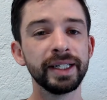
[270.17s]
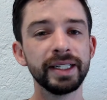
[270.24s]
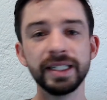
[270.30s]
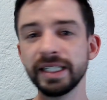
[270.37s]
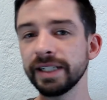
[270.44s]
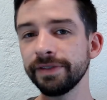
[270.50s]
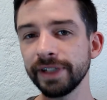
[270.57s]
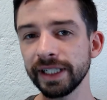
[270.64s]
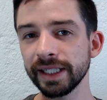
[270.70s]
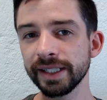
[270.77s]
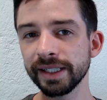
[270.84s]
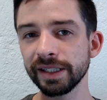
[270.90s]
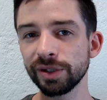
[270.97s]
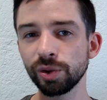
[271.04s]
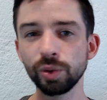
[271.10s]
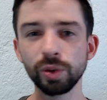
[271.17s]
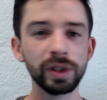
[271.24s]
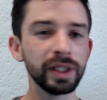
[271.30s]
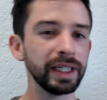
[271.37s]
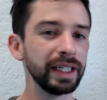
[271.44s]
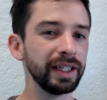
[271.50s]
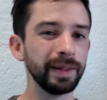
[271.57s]
Divi is a tool,
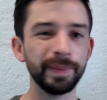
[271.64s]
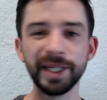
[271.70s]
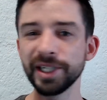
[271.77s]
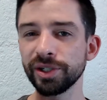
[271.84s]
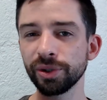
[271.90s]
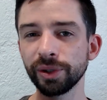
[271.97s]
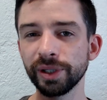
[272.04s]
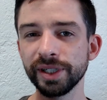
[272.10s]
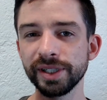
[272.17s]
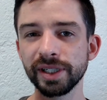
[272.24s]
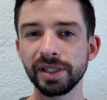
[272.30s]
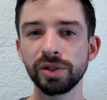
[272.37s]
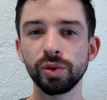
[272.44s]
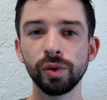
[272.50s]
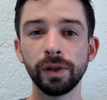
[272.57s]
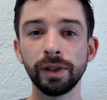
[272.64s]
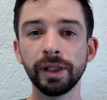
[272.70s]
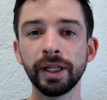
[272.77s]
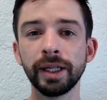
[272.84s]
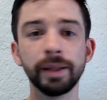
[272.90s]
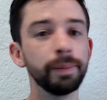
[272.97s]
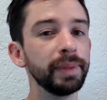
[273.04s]
Elementor is a tool,
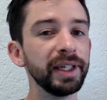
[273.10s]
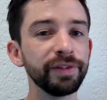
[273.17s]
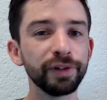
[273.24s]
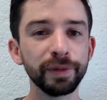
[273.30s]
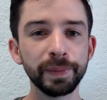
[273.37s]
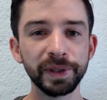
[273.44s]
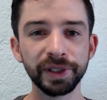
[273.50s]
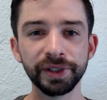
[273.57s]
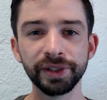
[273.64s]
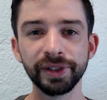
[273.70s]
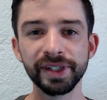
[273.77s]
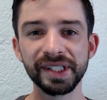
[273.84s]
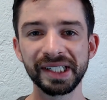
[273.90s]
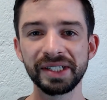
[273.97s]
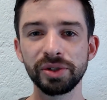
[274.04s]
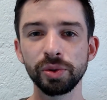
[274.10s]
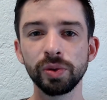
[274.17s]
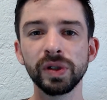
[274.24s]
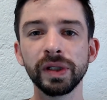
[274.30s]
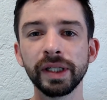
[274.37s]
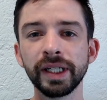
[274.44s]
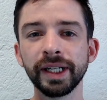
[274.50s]
Beaver Builder is a
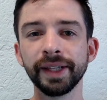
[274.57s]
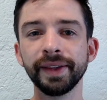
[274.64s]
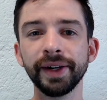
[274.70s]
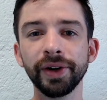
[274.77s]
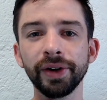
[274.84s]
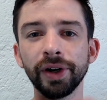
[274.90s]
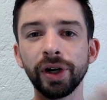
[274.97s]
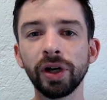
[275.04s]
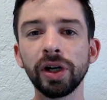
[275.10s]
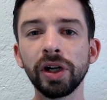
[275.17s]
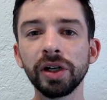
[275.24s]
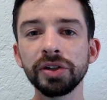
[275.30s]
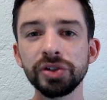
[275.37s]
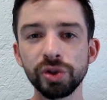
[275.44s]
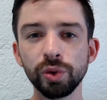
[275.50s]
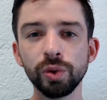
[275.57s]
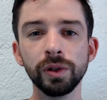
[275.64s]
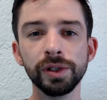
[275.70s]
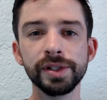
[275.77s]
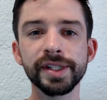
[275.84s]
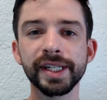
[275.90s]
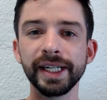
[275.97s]
tool. They're all
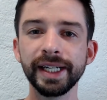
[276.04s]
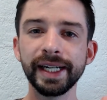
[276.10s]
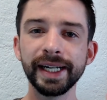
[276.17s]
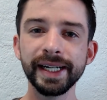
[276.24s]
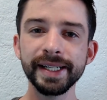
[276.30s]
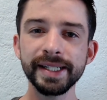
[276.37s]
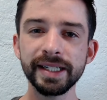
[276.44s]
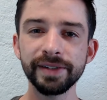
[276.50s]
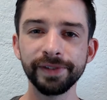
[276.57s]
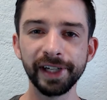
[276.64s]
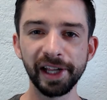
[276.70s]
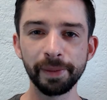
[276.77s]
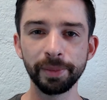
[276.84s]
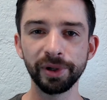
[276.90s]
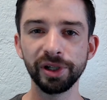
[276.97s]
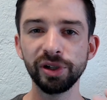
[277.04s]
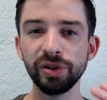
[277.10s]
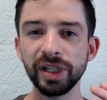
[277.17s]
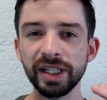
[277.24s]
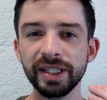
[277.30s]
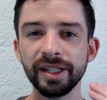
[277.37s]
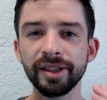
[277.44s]
tools, and as a developer, you
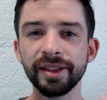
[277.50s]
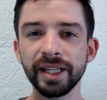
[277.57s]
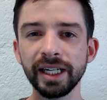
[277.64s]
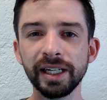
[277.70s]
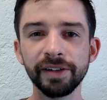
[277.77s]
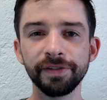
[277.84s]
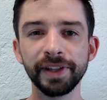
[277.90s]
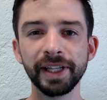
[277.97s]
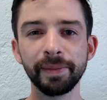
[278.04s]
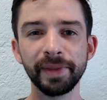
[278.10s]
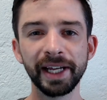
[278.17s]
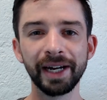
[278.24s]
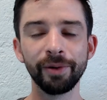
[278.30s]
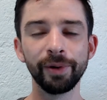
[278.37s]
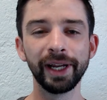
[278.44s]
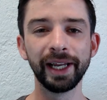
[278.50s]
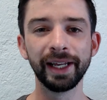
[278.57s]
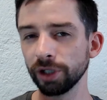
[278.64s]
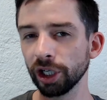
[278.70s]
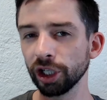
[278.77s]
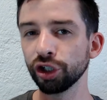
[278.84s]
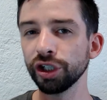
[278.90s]
need to think of them that way.
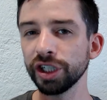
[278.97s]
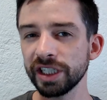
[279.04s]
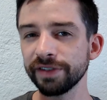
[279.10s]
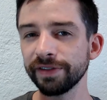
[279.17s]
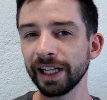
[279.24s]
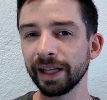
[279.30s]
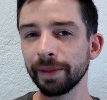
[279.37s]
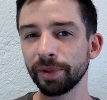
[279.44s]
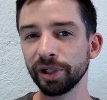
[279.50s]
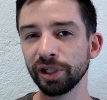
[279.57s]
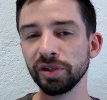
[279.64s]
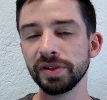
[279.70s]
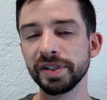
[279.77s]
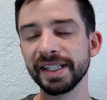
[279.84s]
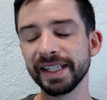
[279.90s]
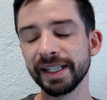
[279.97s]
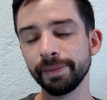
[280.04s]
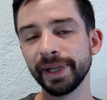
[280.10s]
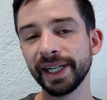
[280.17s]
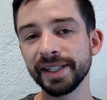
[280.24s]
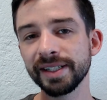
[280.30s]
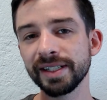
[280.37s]
A good developer uses the
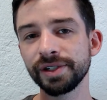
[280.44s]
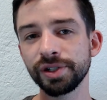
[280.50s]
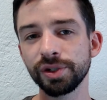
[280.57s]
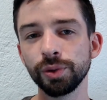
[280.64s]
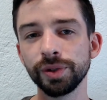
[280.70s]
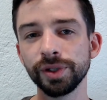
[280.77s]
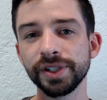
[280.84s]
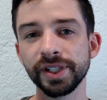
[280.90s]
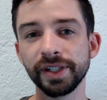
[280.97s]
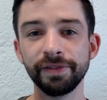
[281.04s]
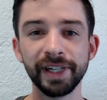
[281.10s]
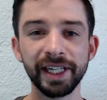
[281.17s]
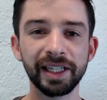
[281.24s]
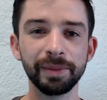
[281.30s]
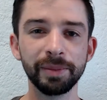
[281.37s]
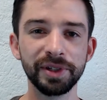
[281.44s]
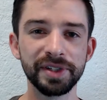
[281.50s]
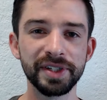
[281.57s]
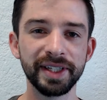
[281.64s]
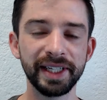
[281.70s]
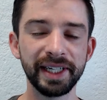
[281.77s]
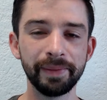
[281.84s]
best tools available
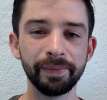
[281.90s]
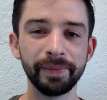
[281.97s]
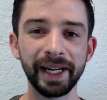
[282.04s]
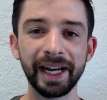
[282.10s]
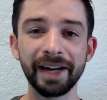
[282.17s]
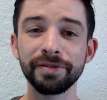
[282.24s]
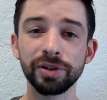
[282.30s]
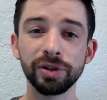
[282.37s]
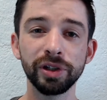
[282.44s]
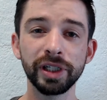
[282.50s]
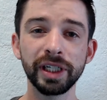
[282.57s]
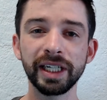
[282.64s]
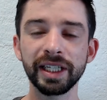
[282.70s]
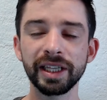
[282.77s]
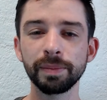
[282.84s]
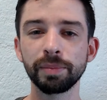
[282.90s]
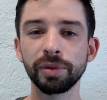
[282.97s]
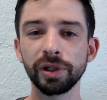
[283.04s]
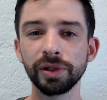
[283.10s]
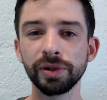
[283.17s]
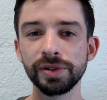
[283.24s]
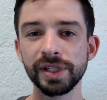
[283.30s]
to them after looking at the
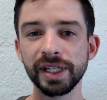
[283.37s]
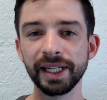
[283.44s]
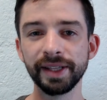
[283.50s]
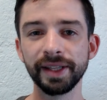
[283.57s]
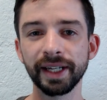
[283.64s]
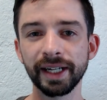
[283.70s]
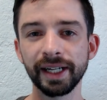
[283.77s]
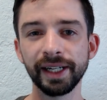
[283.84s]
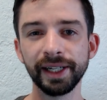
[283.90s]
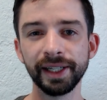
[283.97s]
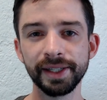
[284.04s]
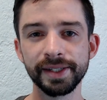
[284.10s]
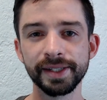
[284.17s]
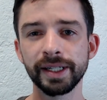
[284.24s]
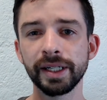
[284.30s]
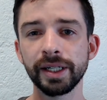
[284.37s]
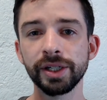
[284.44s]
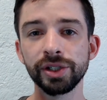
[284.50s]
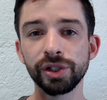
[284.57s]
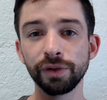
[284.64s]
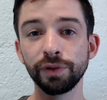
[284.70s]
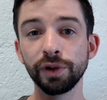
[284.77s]
pros and the cons.
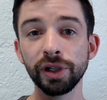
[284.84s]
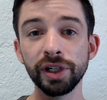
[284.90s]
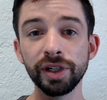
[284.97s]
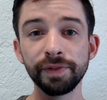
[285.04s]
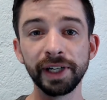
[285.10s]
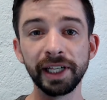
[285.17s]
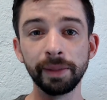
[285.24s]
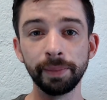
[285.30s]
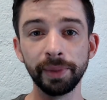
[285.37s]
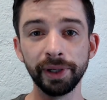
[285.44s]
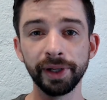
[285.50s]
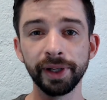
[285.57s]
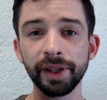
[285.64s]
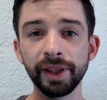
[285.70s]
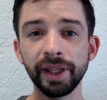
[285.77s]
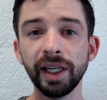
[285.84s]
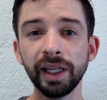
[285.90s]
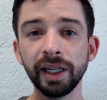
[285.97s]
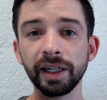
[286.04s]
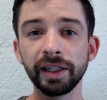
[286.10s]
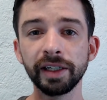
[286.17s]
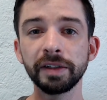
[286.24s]
So if you're a developer, think
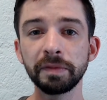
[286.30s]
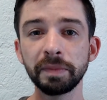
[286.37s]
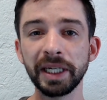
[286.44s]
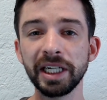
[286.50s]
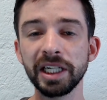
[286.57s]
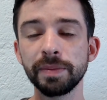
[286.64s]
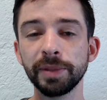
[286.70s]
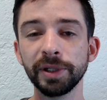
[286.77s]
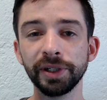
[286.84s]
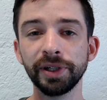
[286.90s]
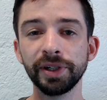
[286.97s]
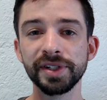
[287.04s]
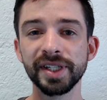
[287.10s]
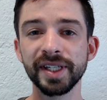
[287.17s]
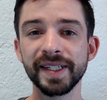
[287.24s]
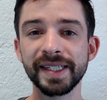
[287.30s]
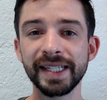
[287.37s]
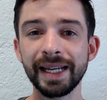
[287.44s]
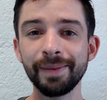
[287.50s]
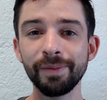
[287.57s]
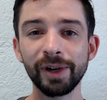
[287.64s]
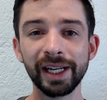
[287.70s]
of page builders the
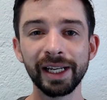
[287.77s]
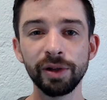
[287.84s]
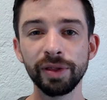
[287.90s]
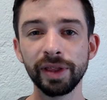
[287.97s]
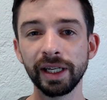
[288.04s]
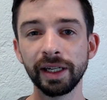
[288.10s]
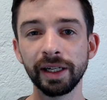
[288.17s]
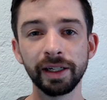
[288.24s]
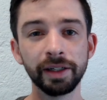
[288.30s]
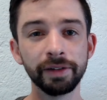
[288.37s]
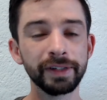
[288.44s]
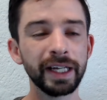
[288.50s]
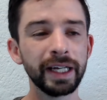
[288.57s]
same way you think of